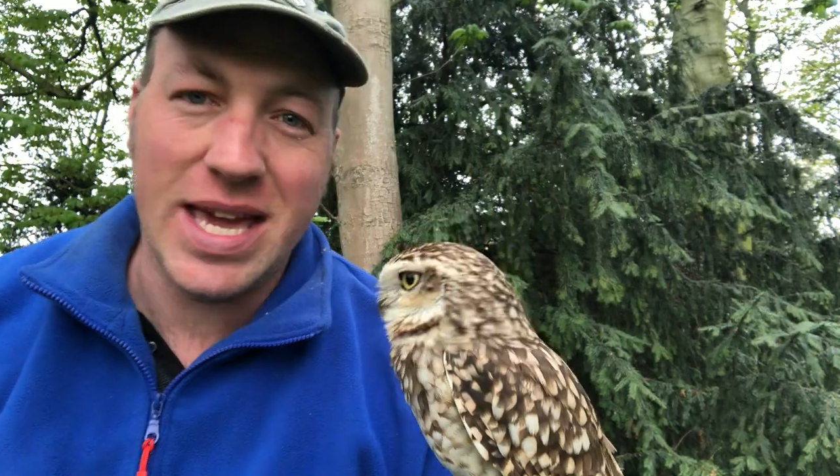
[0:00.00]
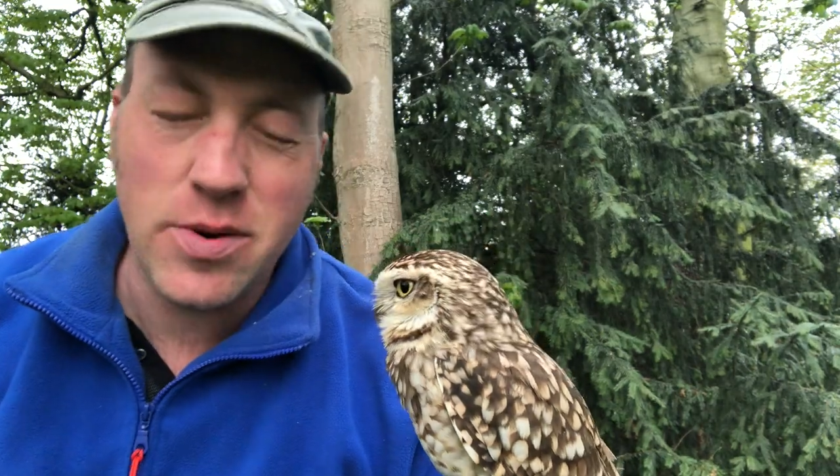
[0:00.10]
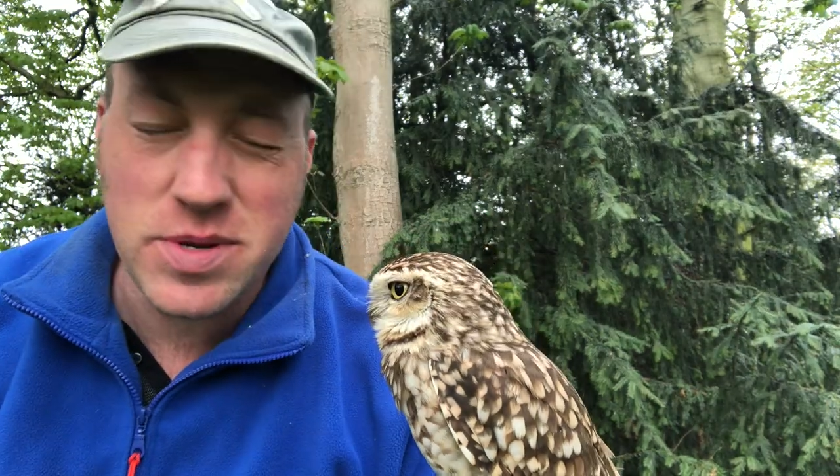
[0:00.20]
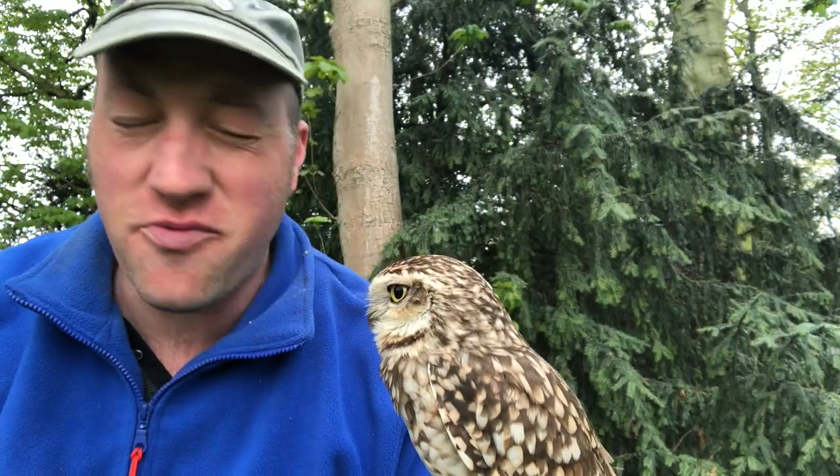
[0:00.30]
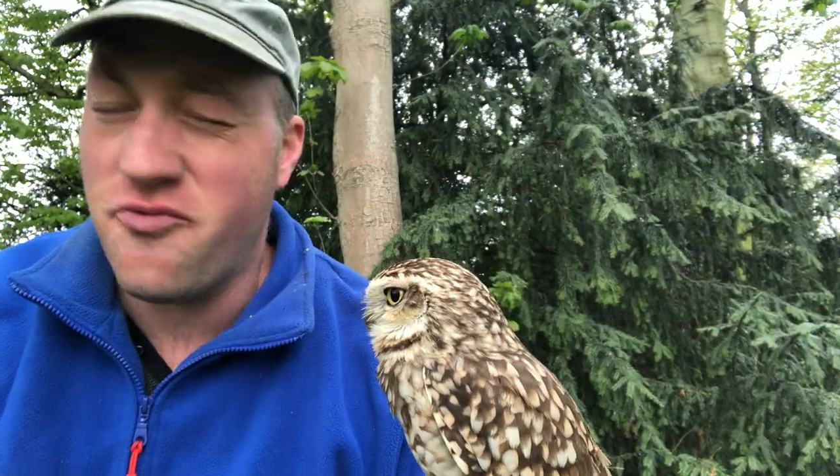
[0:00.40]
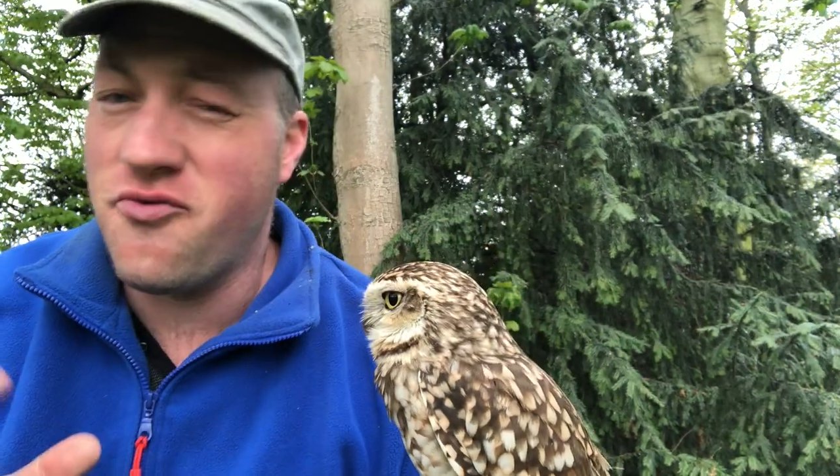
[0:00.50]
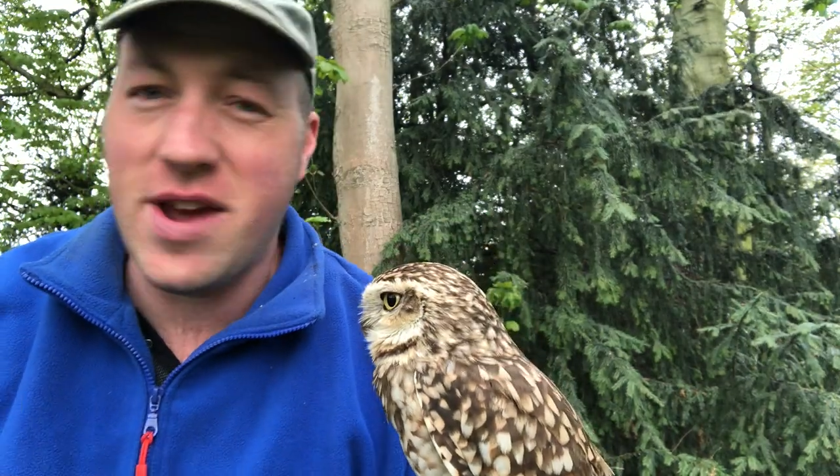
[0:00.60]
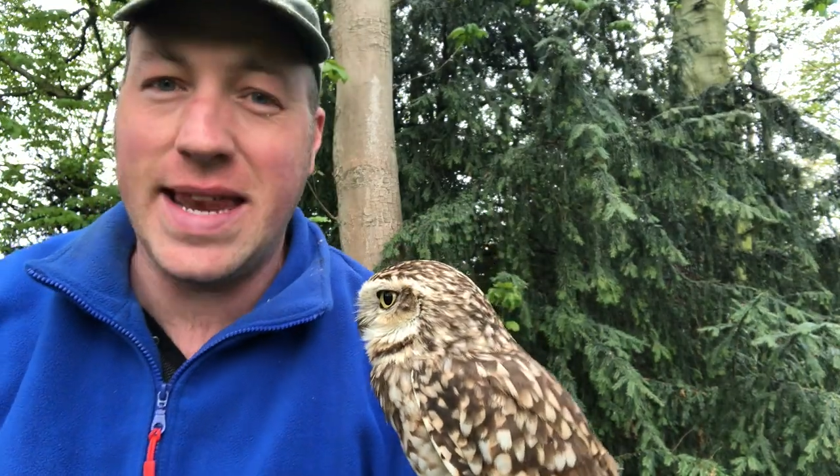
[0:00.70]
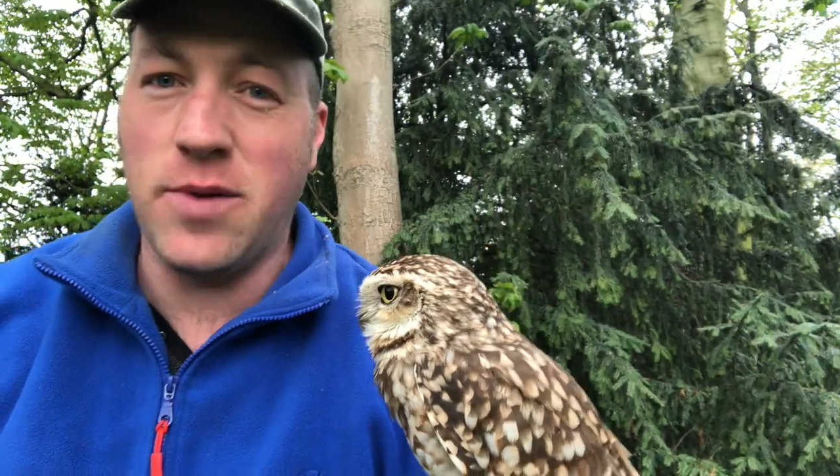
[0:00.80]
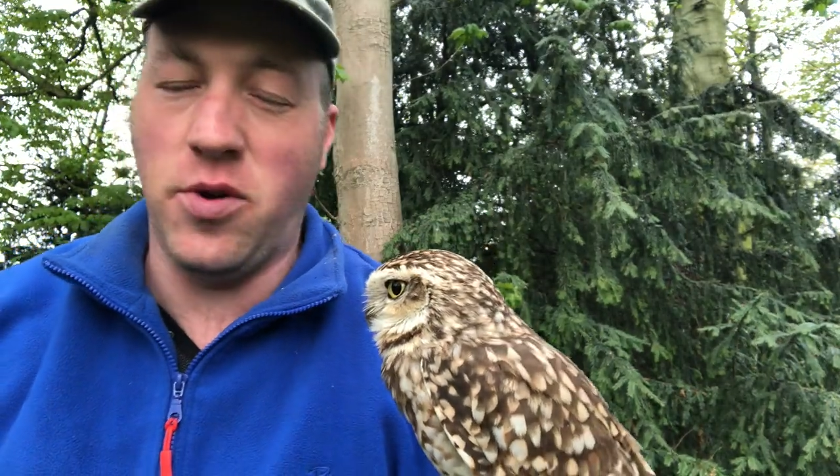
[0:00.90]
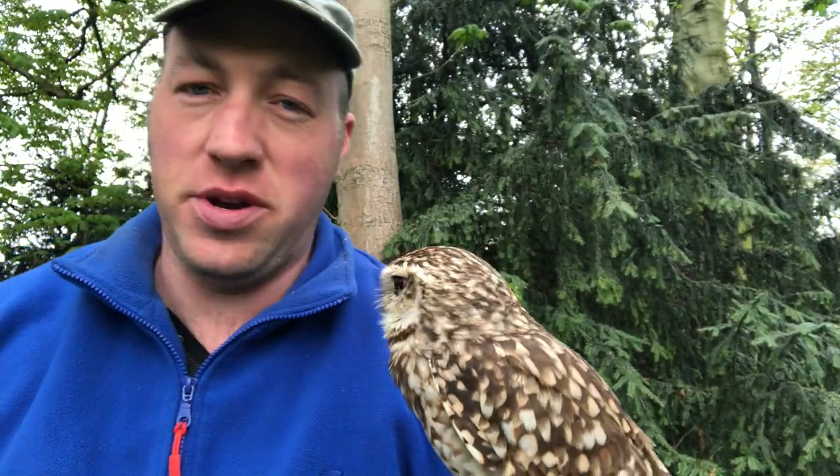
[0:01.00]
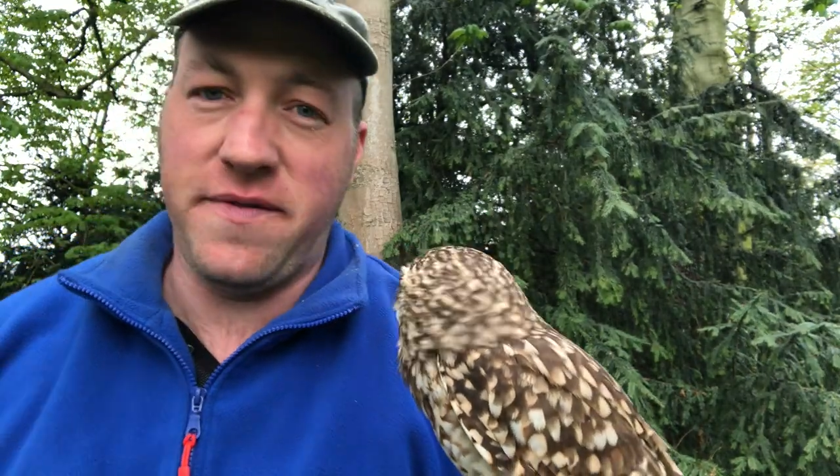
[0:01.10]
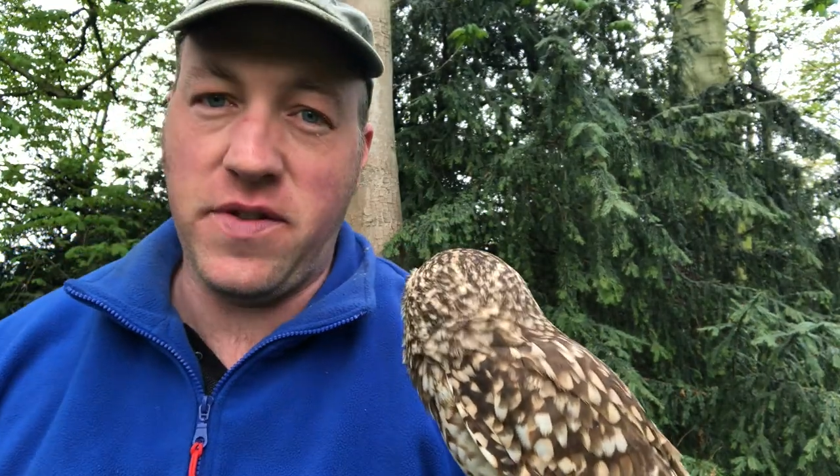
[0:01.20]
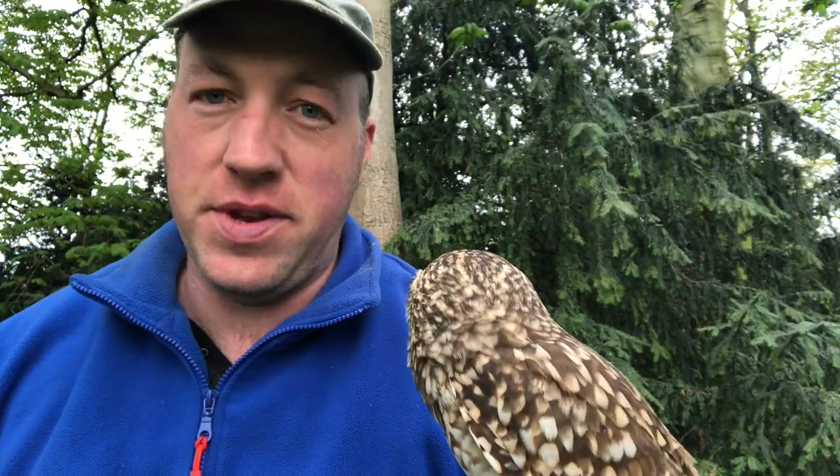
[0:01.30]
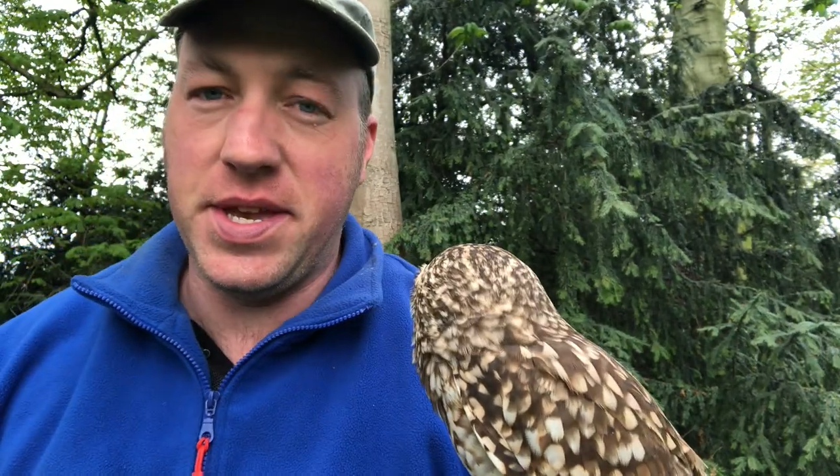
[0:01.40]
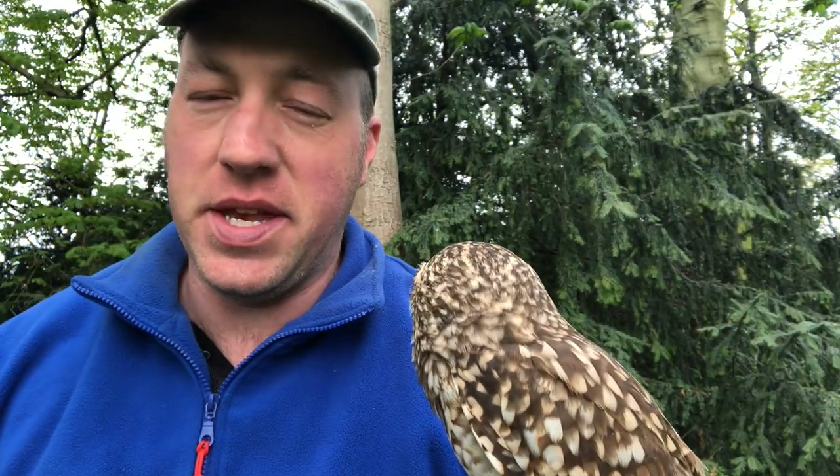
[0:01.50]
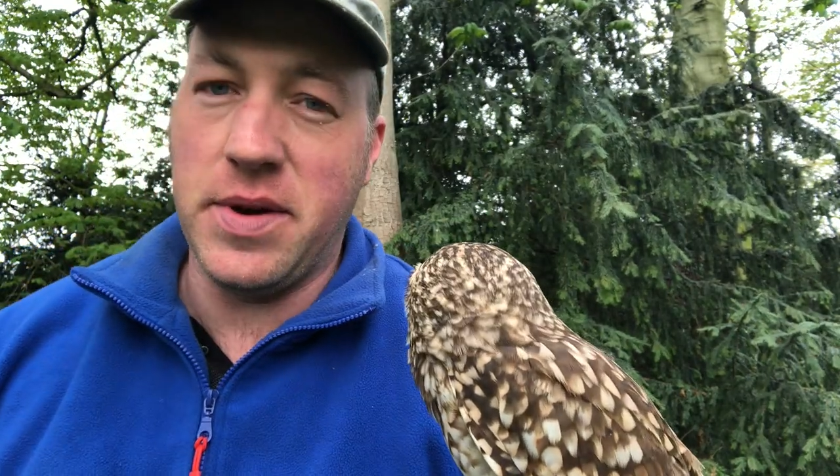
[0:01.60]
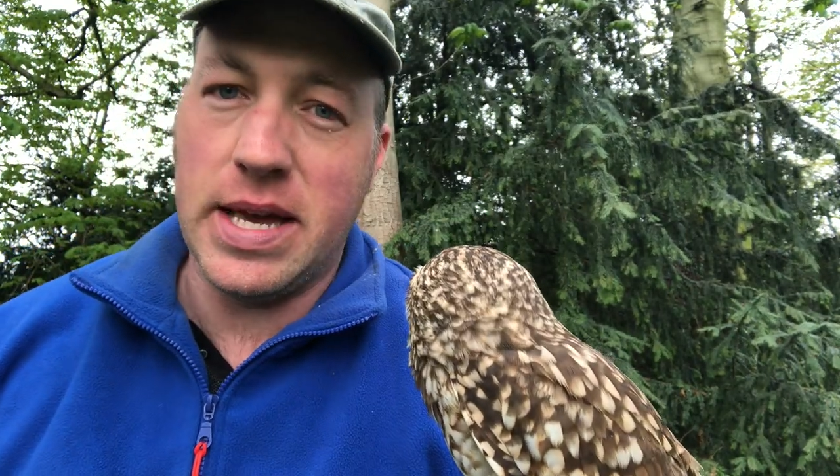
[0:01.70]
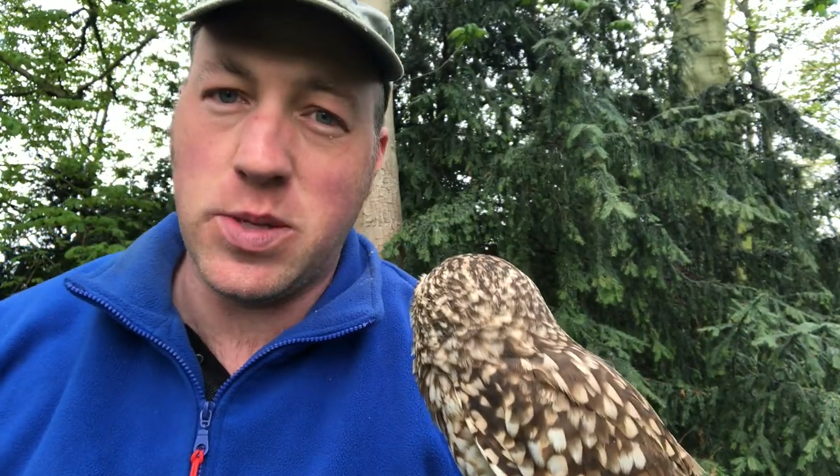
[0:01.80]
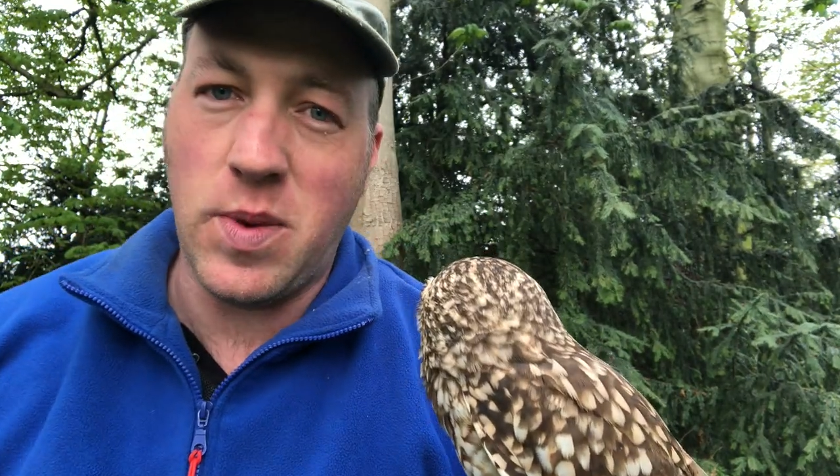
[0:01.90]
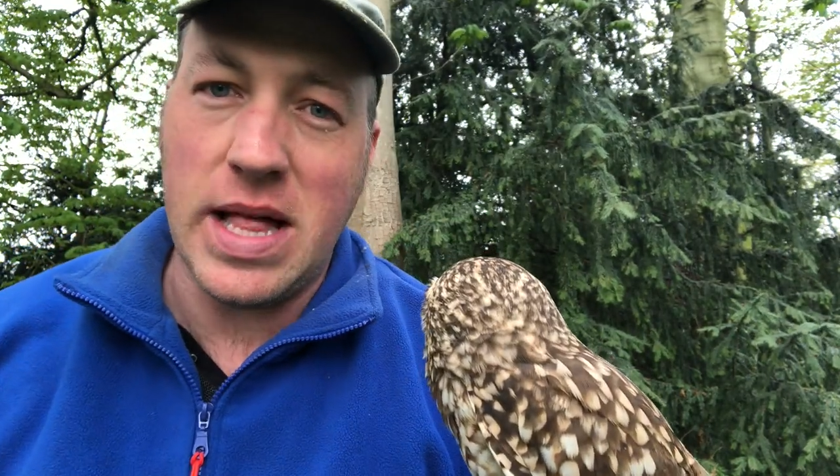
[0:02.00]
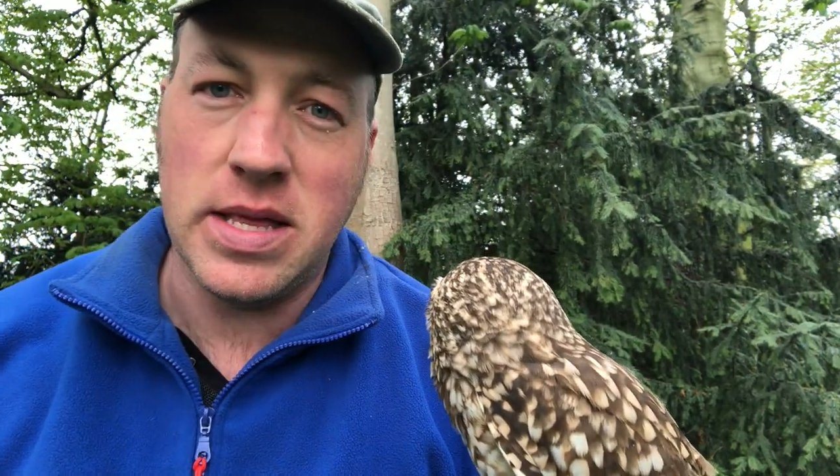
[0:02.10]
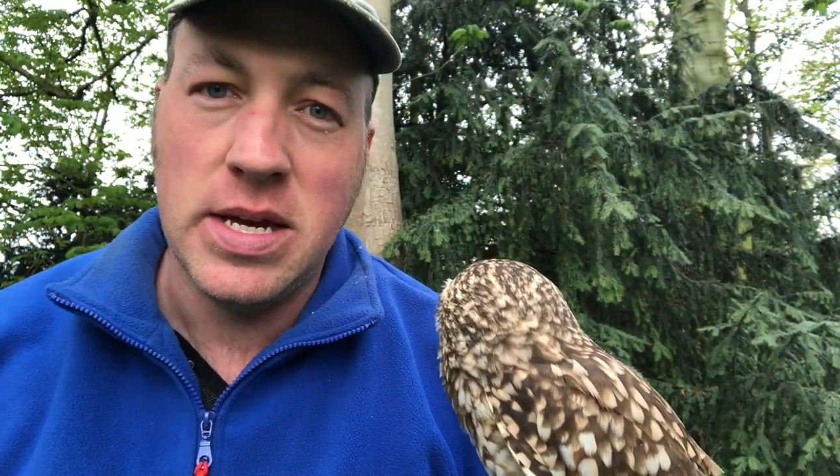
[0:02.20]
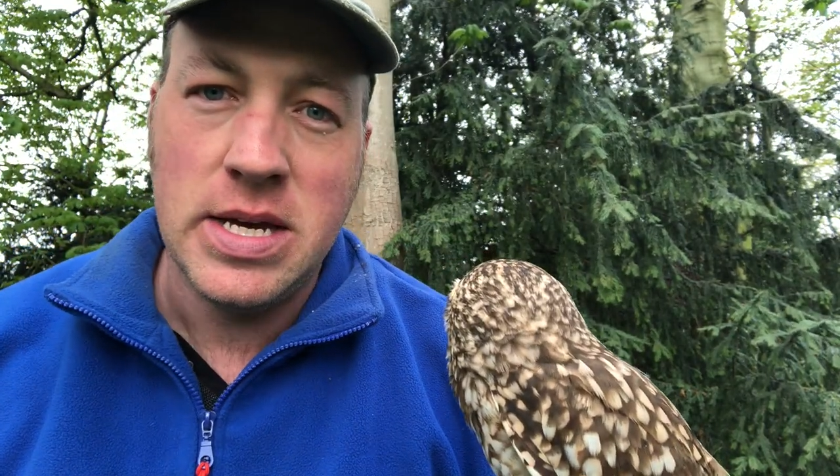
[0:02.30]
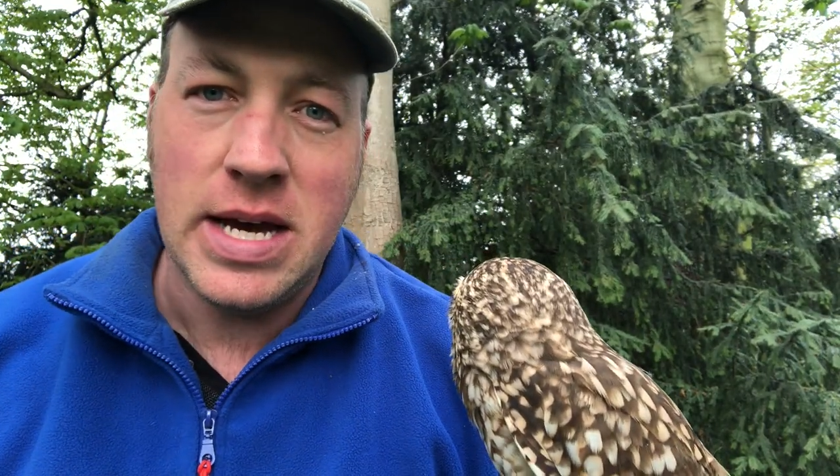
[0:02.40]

It was really wonderful to do it as well.